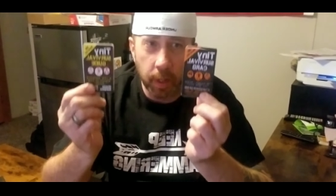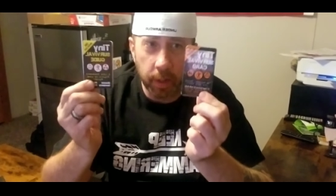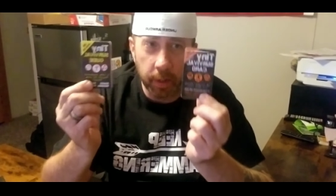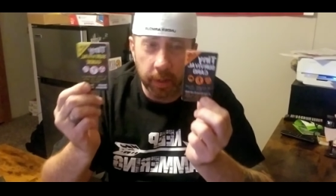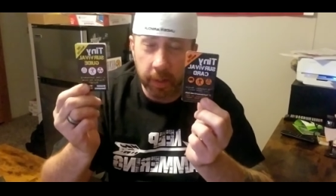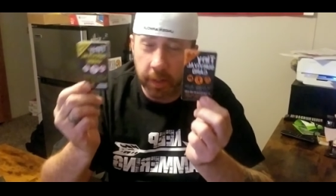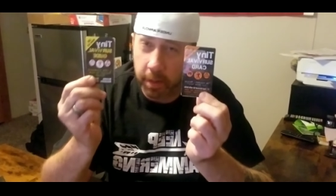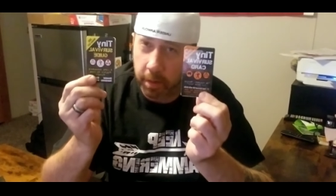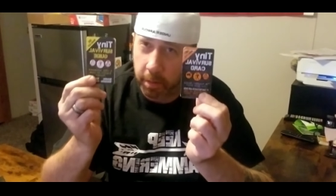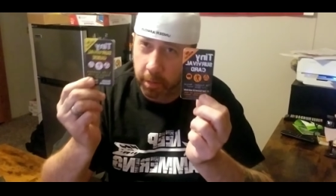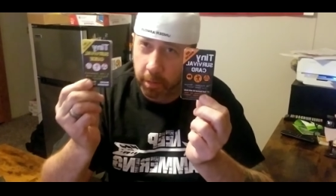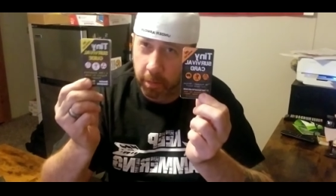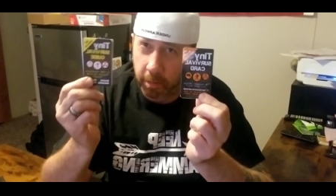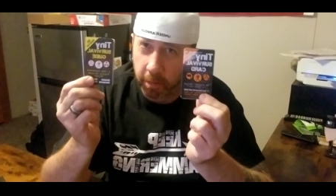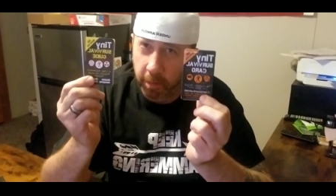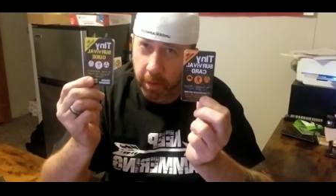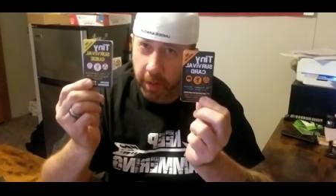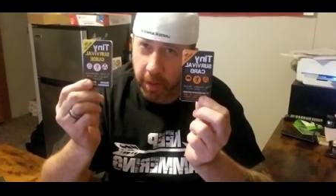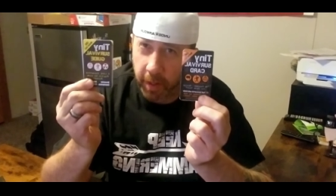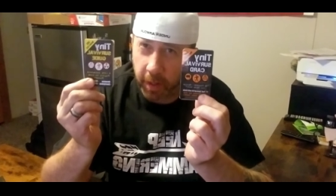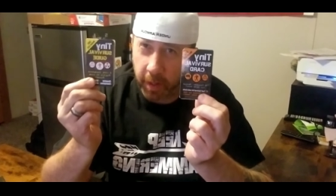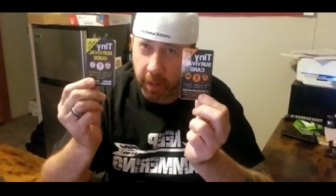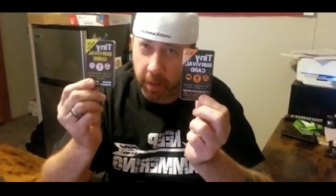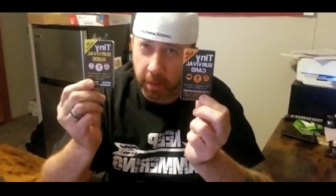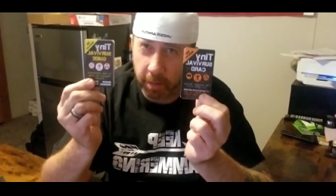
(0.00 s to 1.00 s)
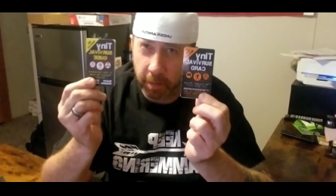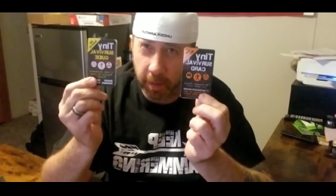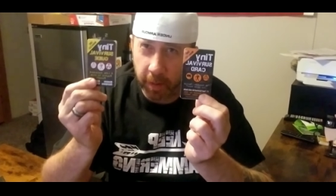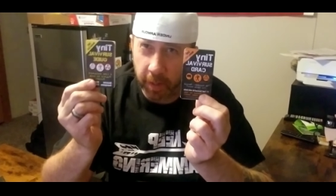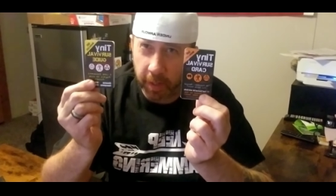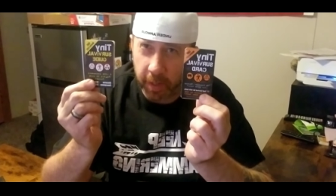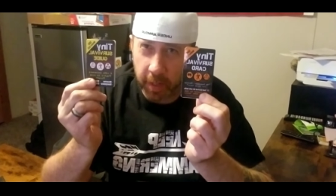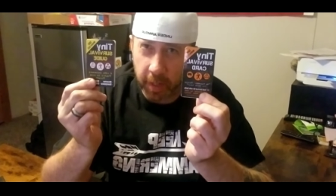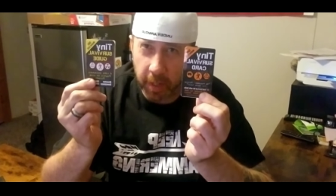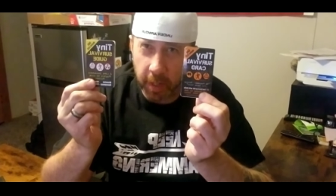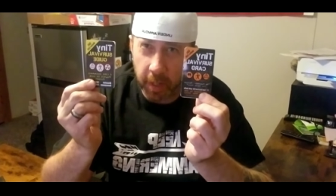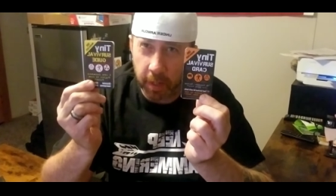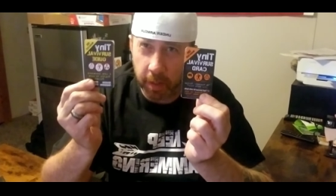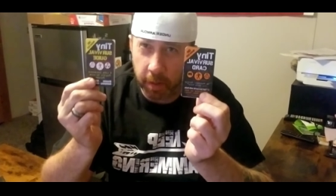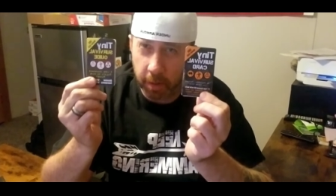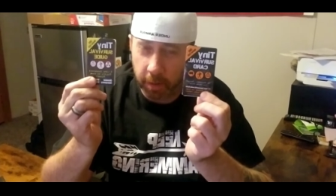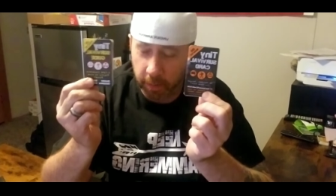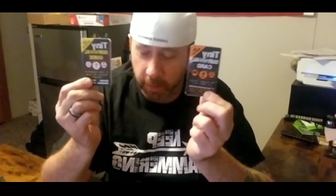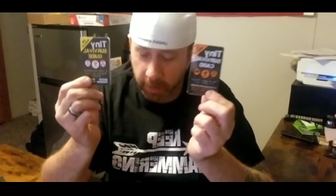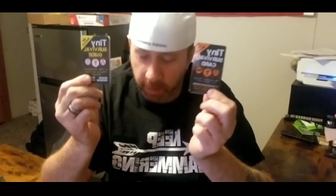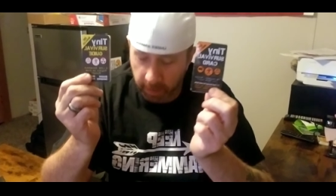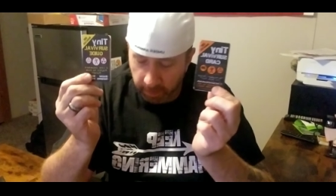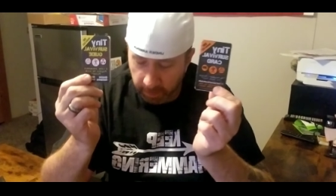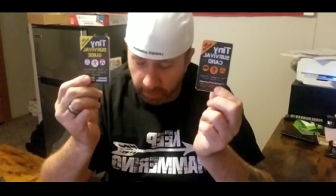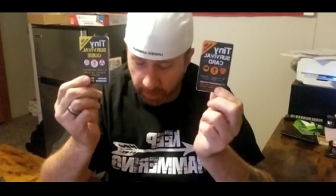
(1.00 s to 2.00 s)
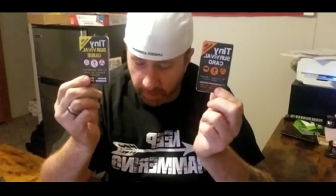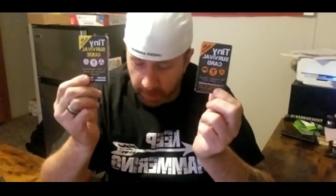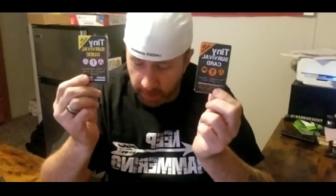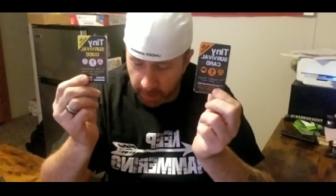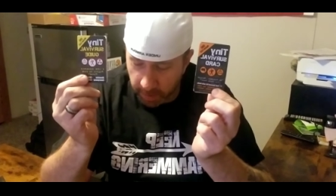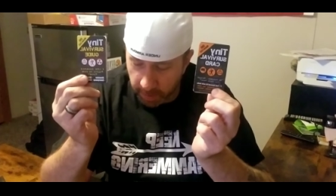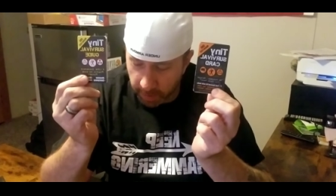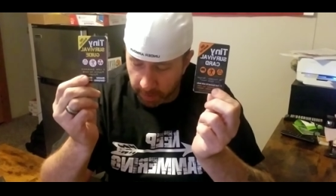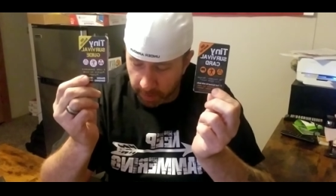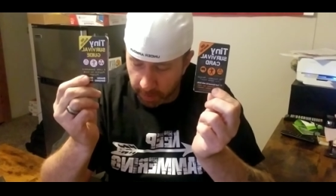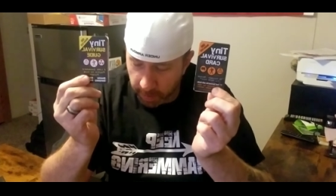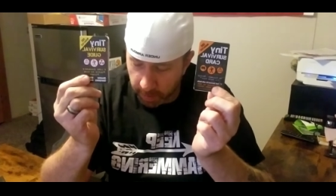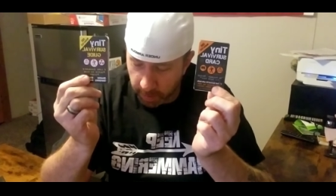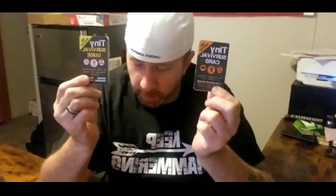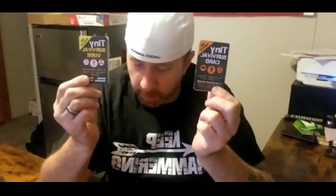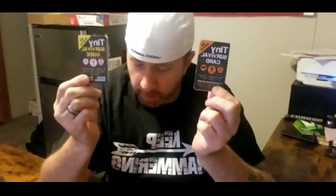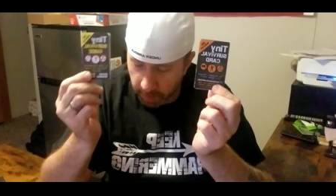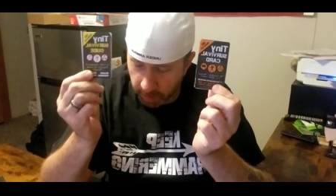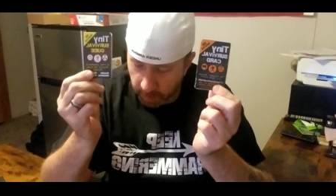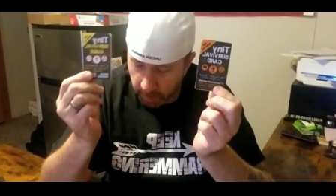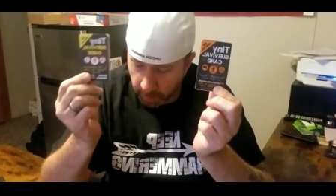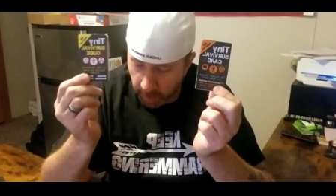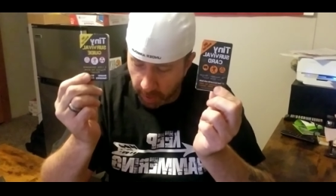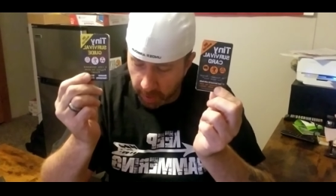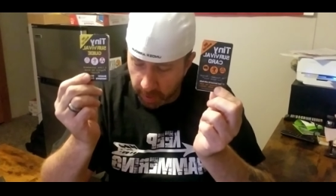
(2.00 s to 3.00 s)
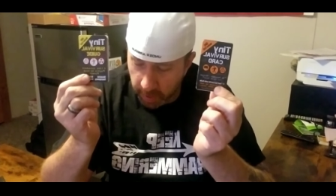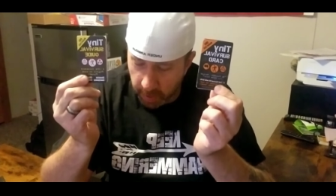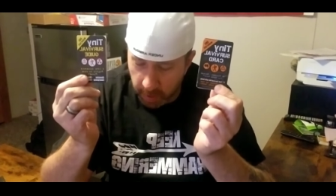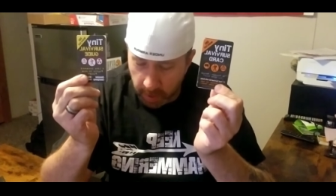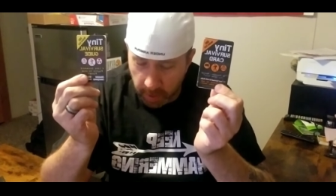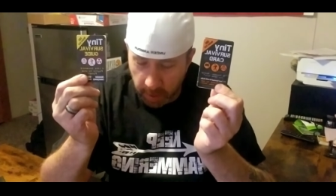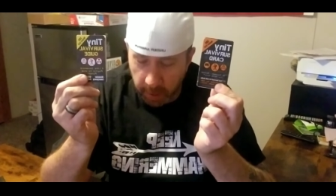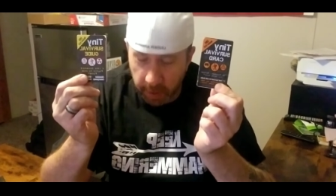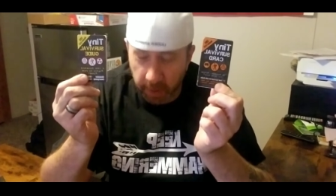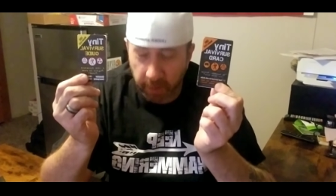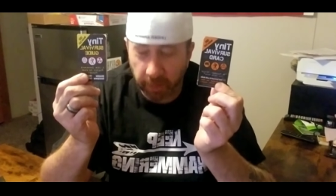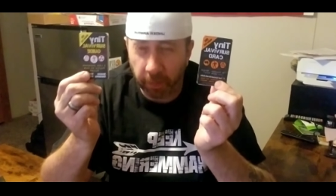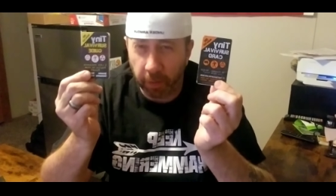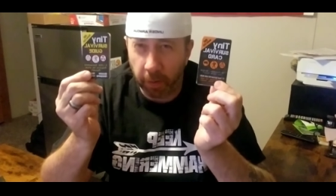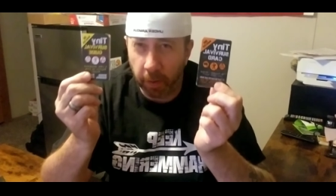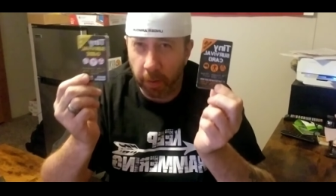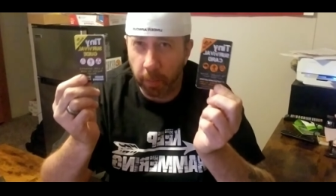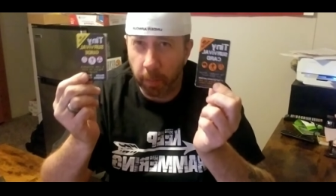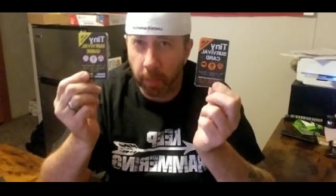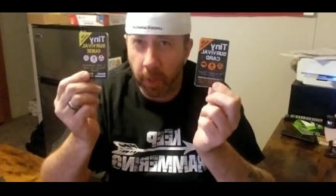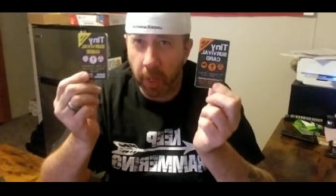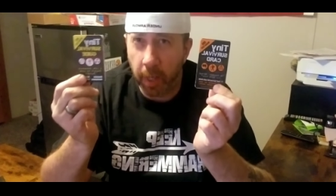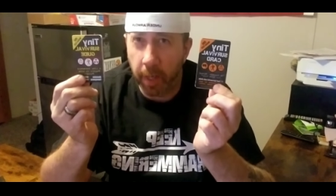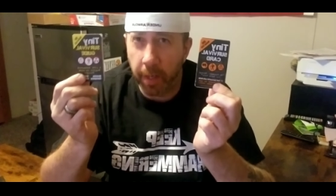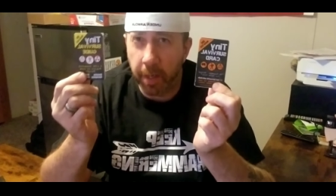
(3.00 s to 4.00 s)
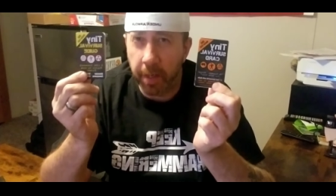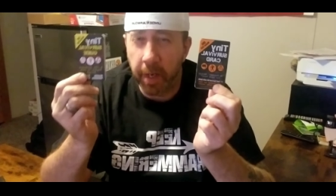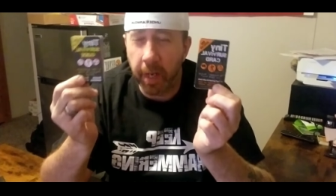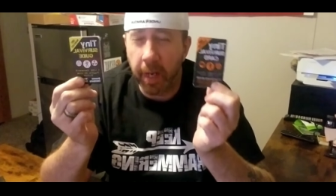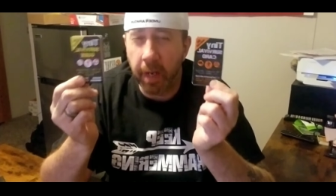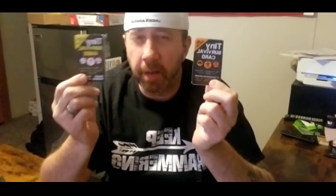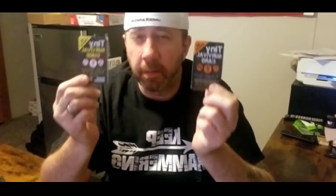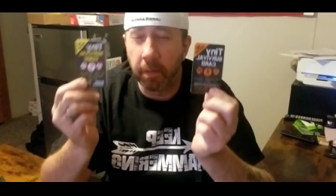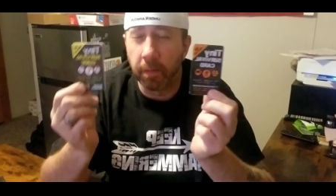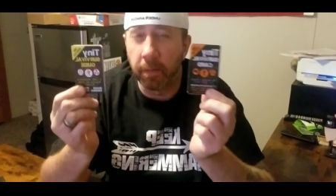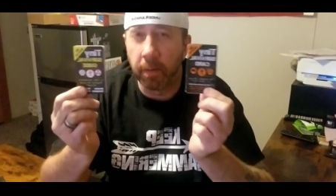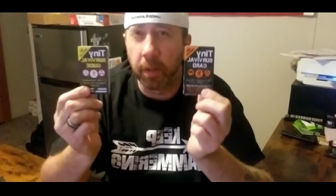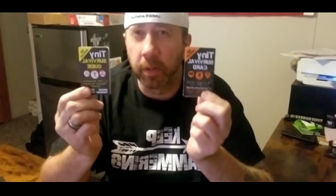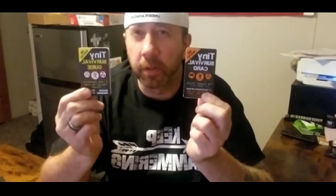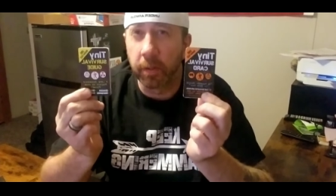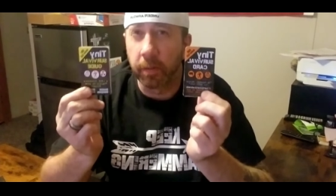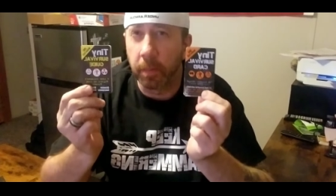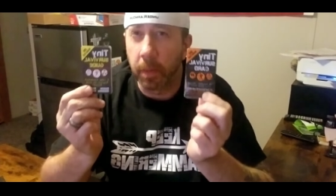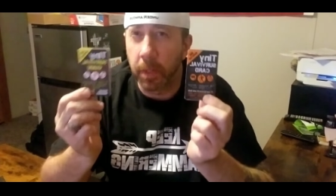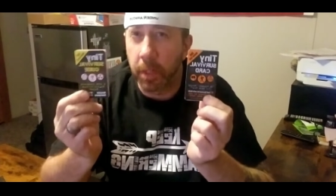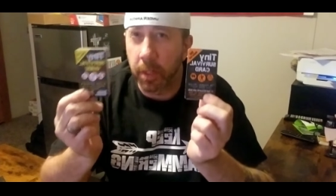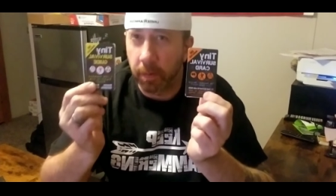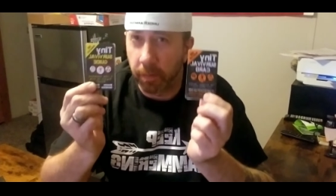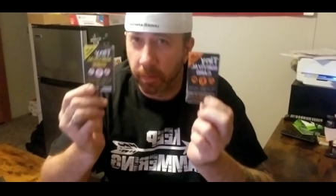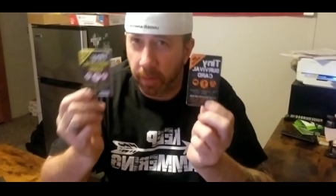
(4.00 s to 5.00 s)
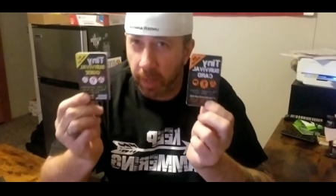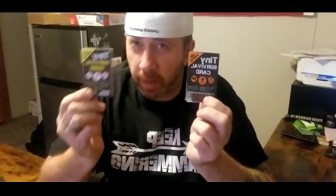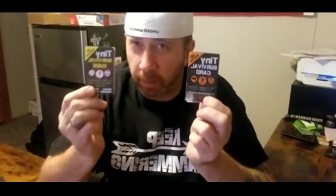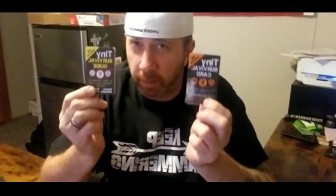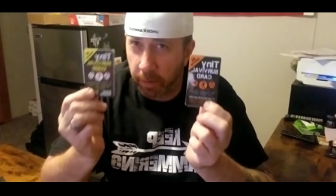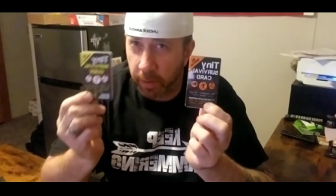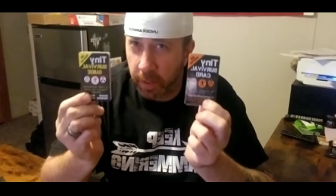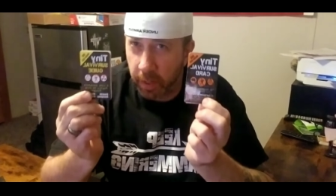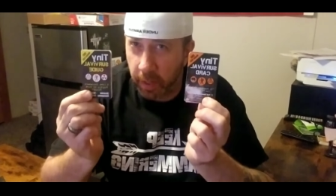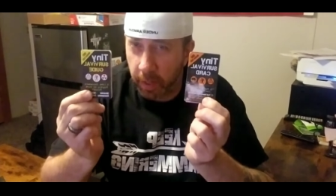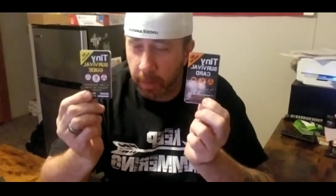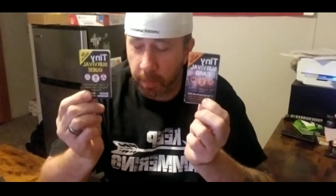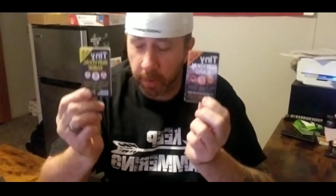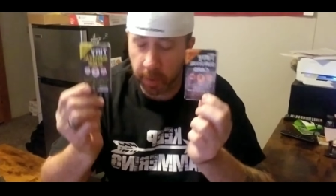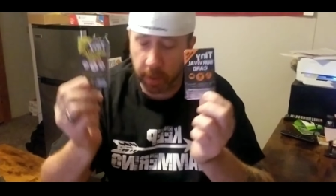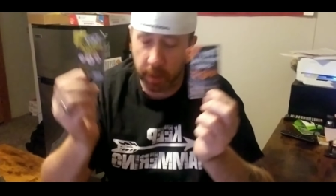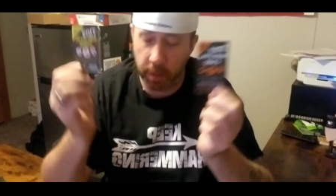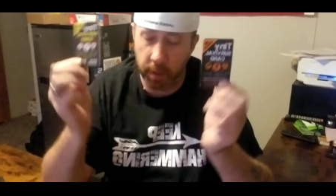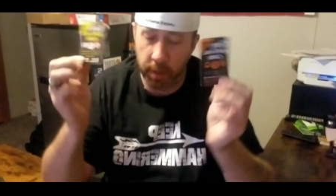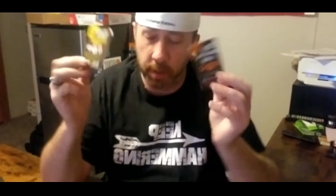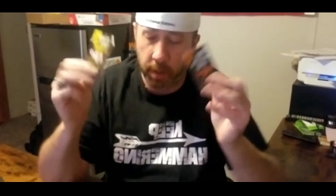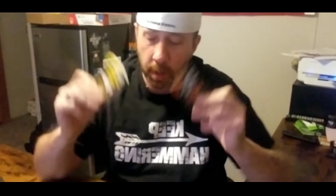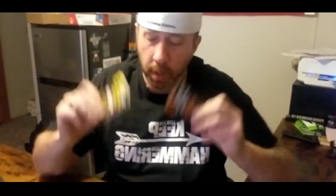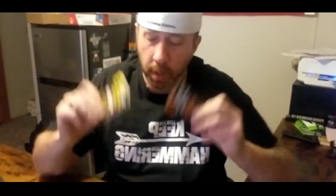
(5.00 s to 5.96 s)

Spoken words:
These are really, really neat little inventions, ideas from Dave of Ultimate Survival Tips,